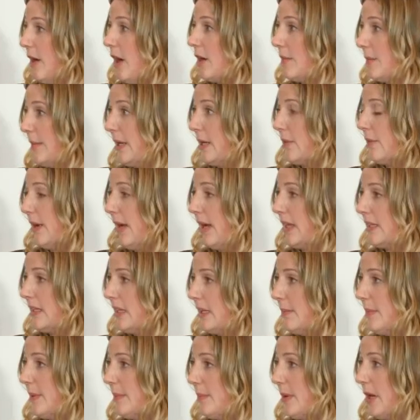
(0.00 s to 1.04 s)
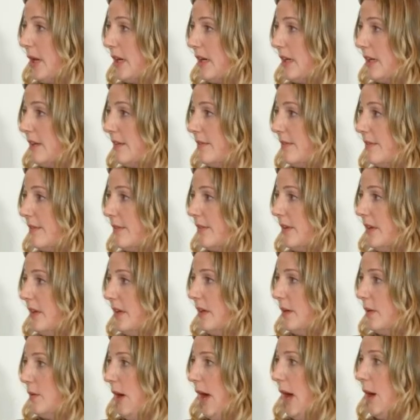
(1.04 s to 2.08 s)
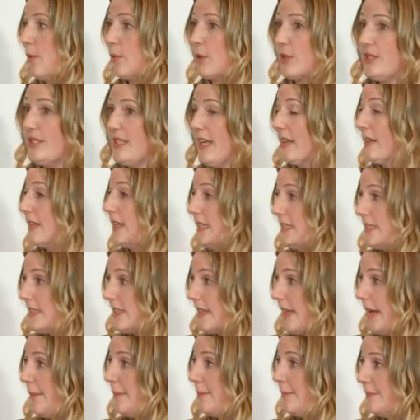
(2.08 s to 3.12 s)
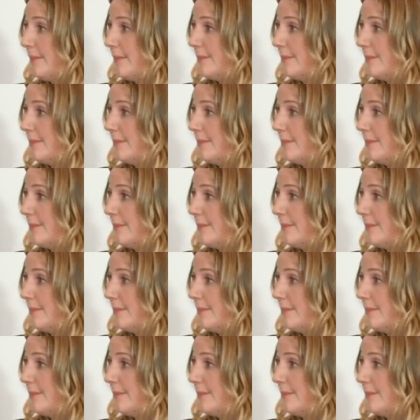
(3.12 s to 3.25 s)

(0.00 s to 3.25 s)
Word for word: augmented reality be part of how we're selling to them.